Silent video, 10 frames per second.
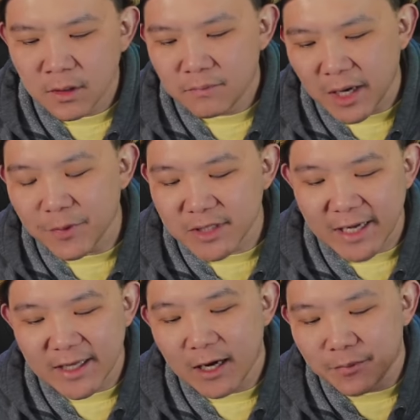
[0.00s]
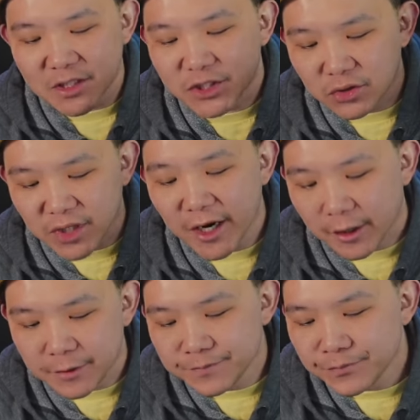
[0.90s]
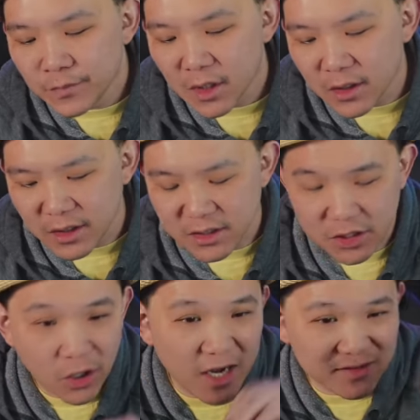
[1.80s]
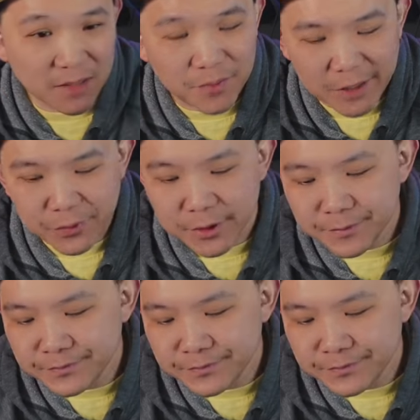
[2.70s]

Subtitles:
Pepper died down, but still there. It still has some pepper.